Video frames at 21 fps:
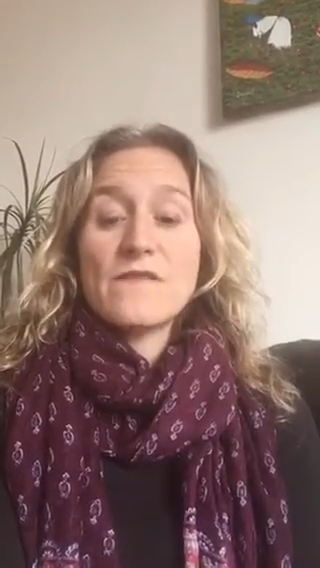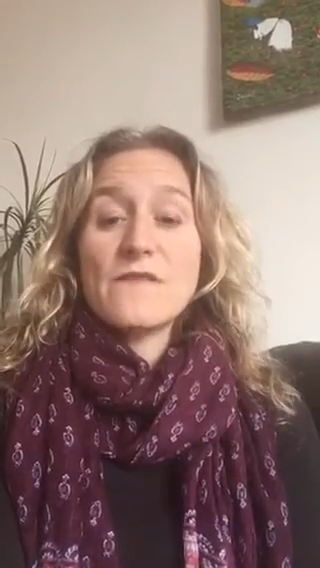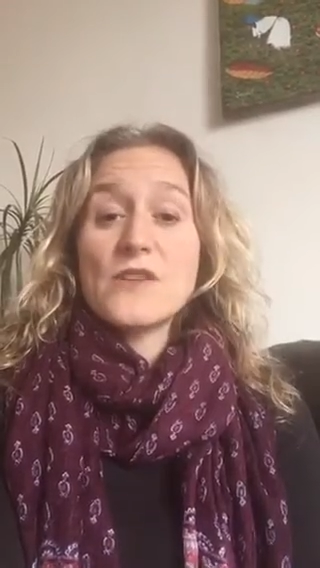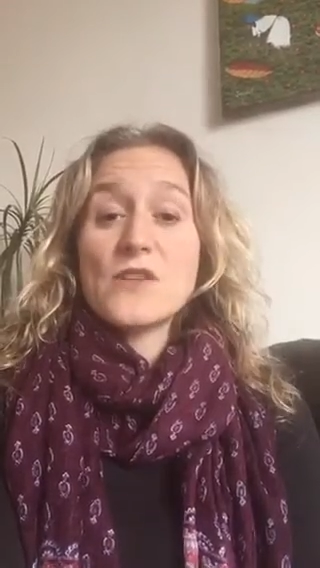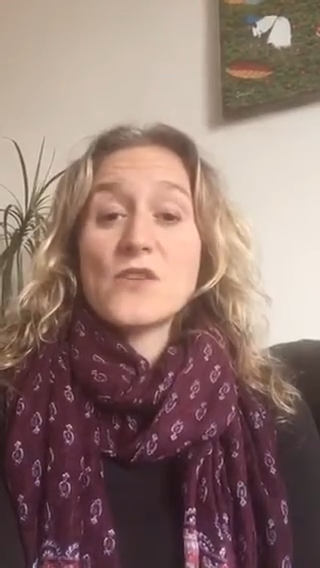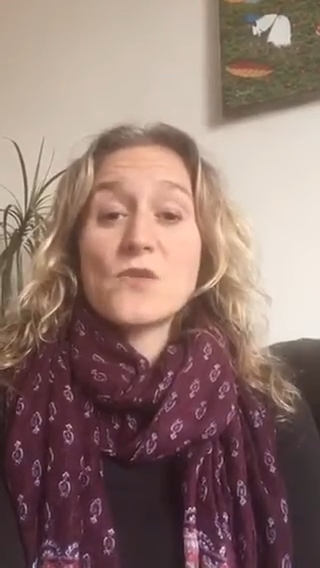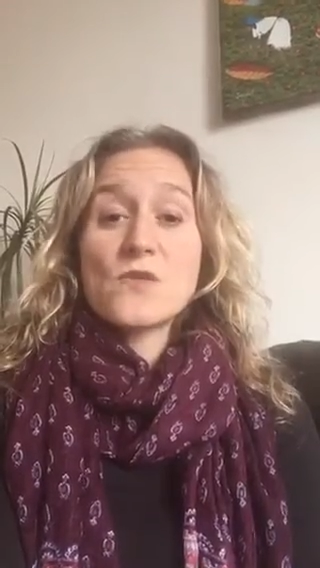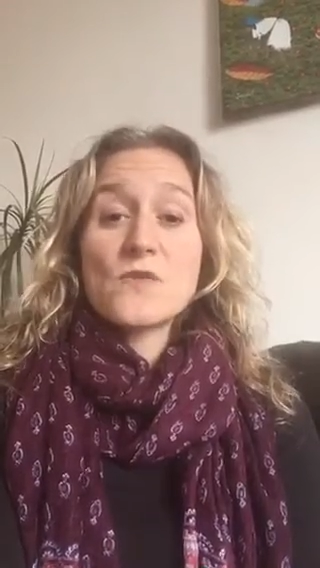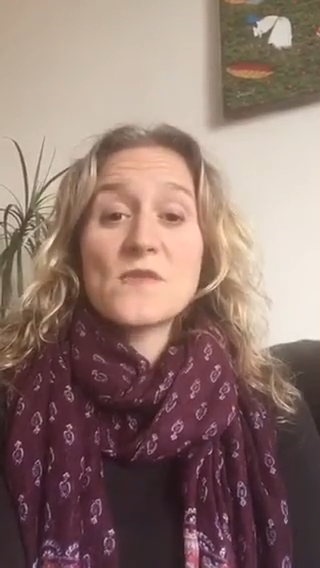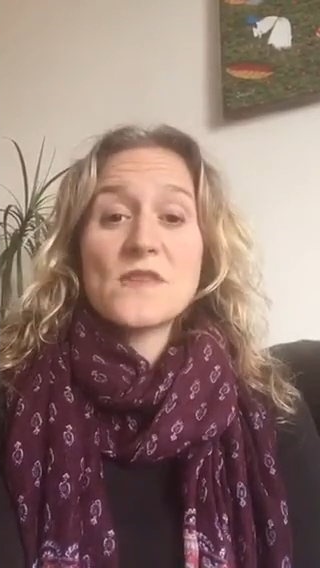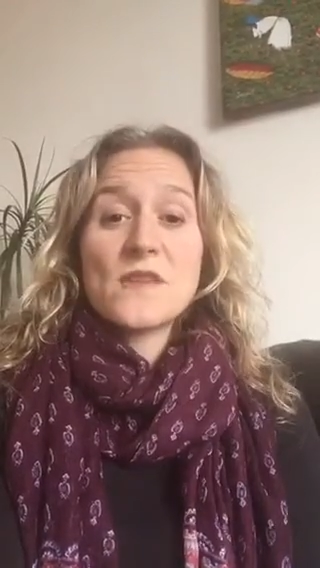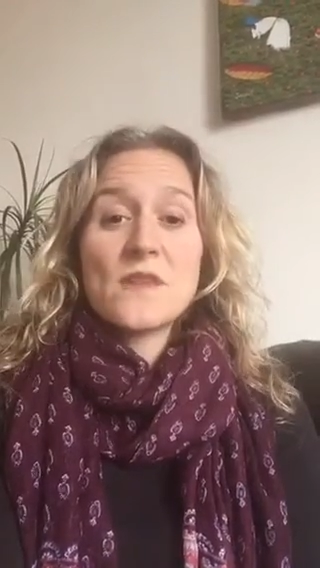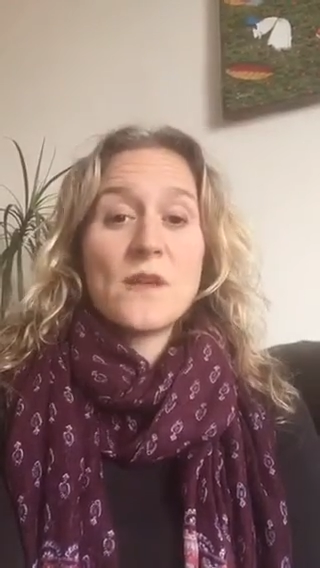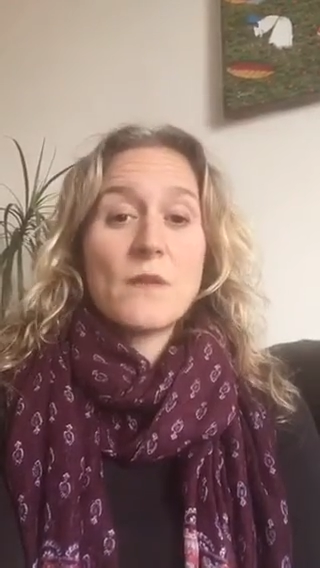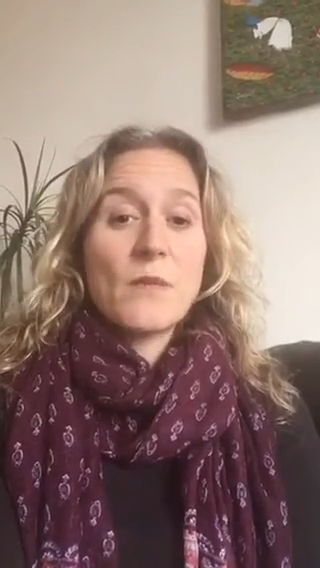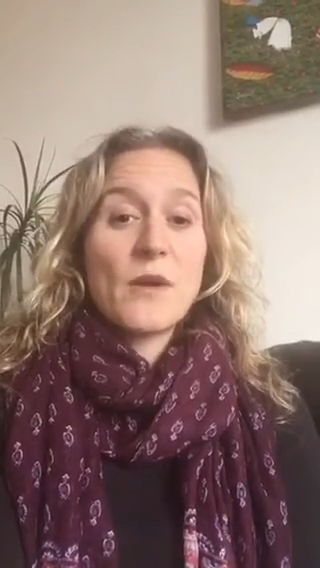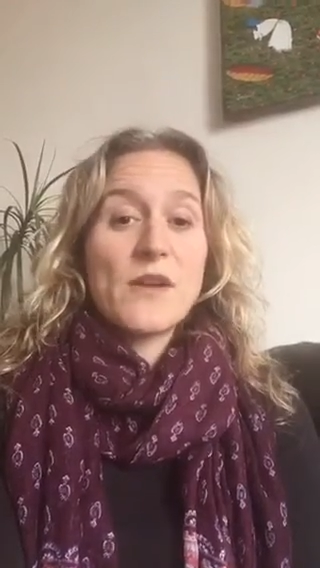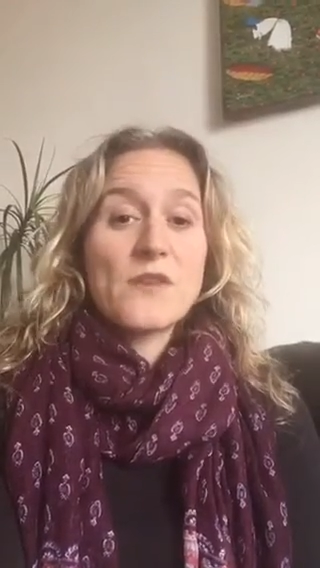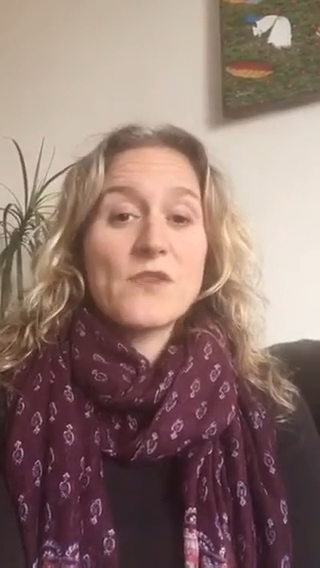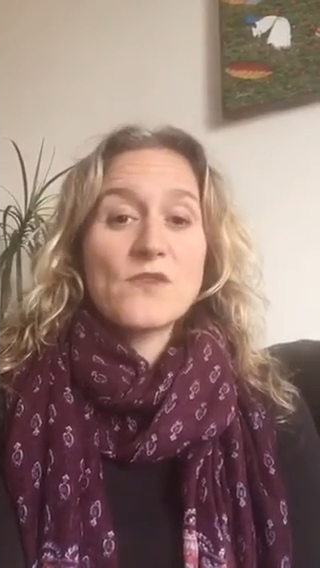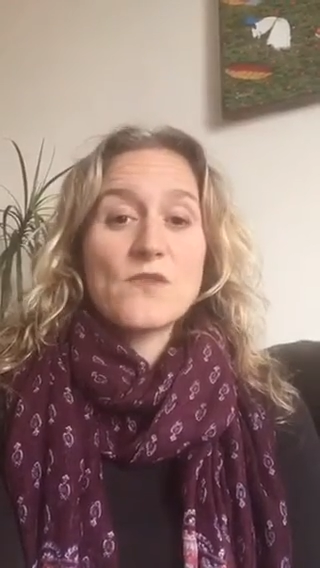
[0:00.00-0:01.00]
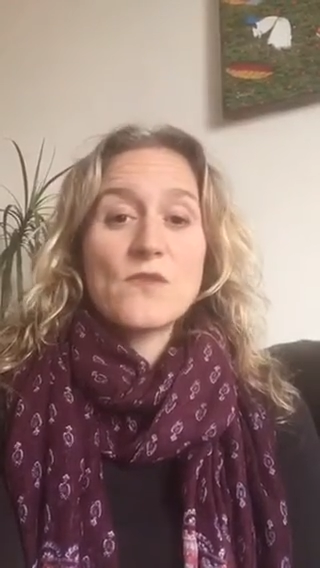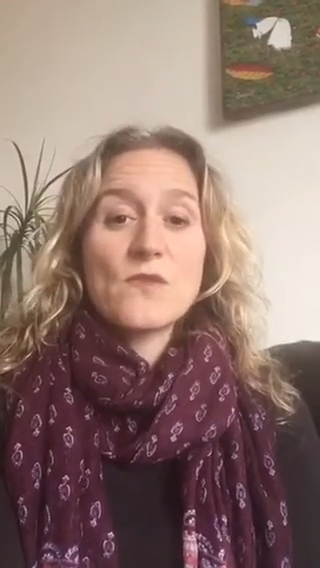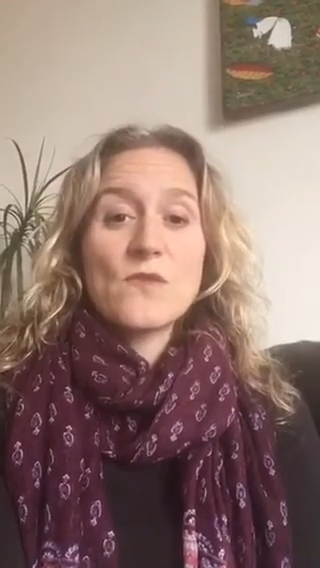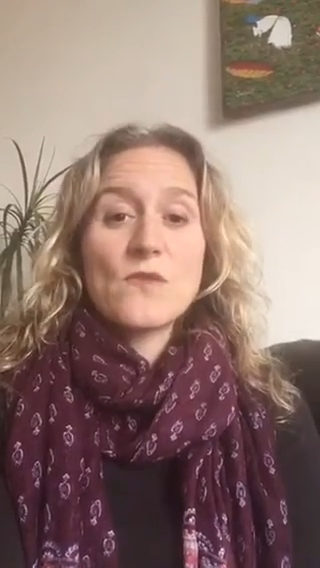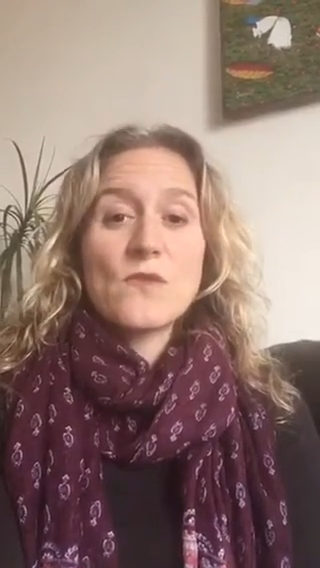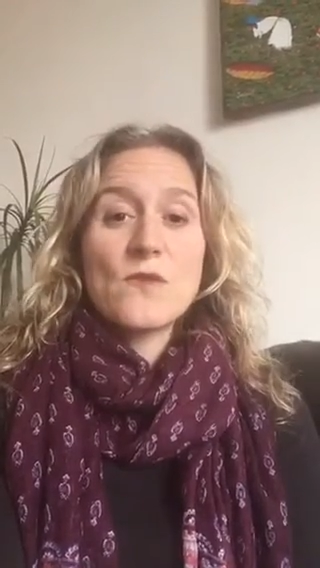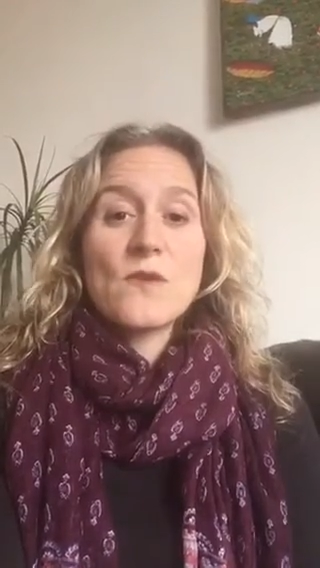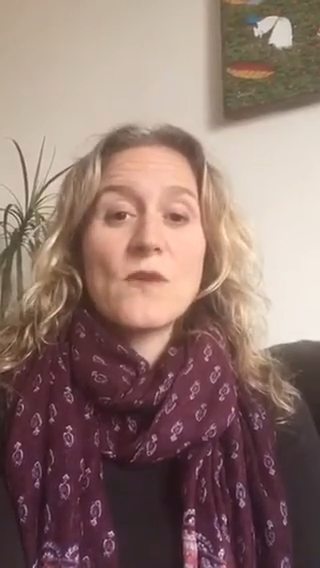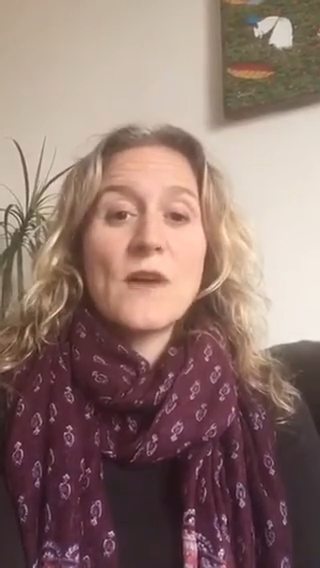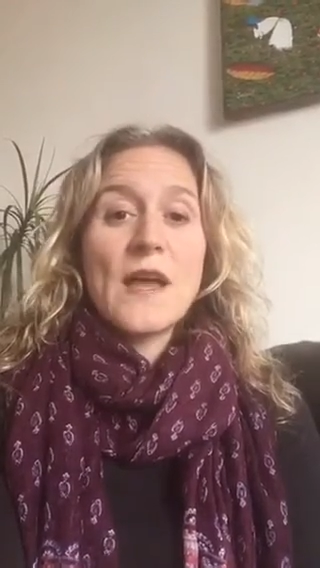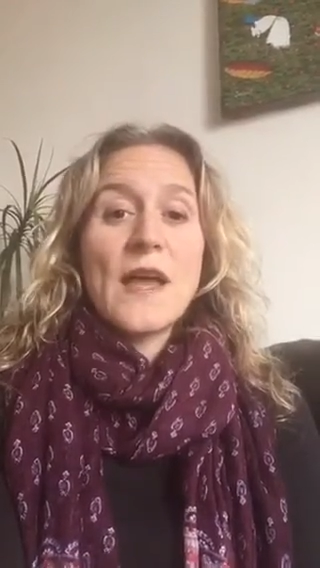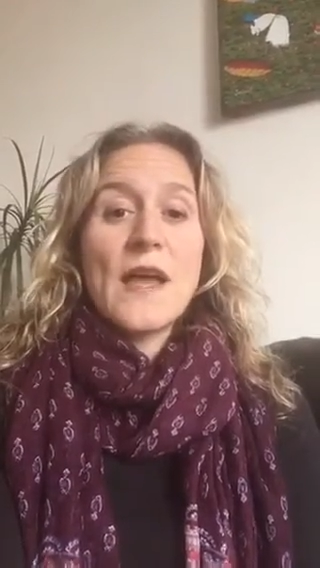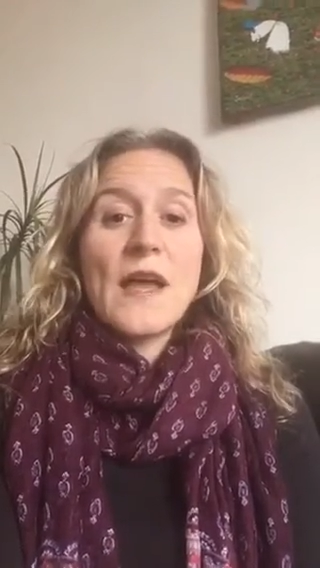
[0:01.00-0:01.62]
visual, so they might draw.